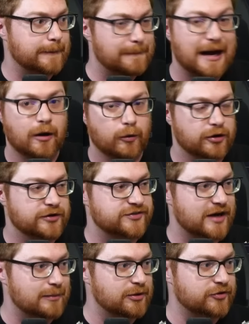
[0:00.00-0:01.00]
malware and
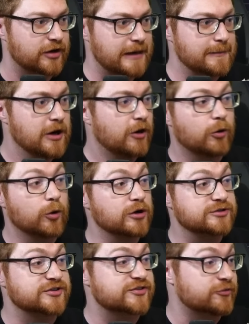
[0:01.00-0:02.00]
cybercrime, or
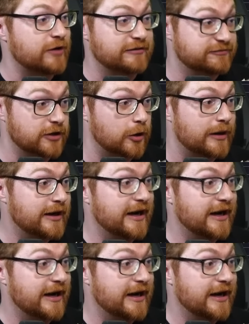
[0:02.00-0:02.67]
just threat flow.